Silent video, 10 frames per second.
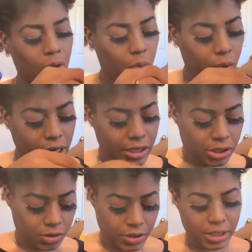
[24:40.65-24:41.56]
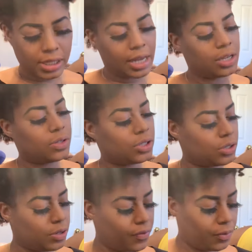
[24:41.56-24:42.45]
what I do is I use
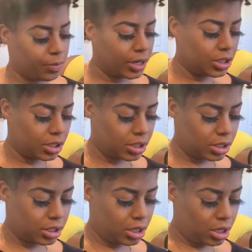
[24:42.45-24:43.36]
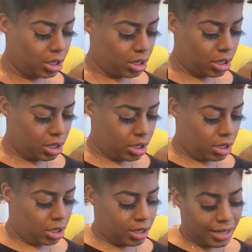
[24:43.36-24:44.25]
two different brushes.
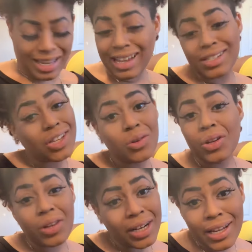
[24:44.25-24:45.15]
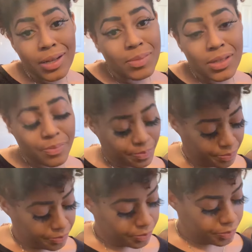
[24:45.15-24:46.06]
I don't know the names.
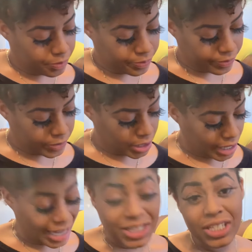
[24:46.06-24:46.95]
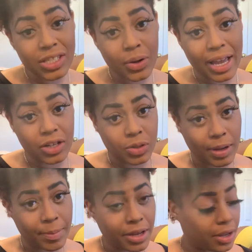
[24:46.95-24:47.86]
I just know how to do my
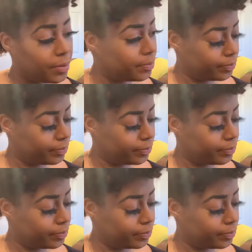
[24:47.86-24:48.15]
makeup.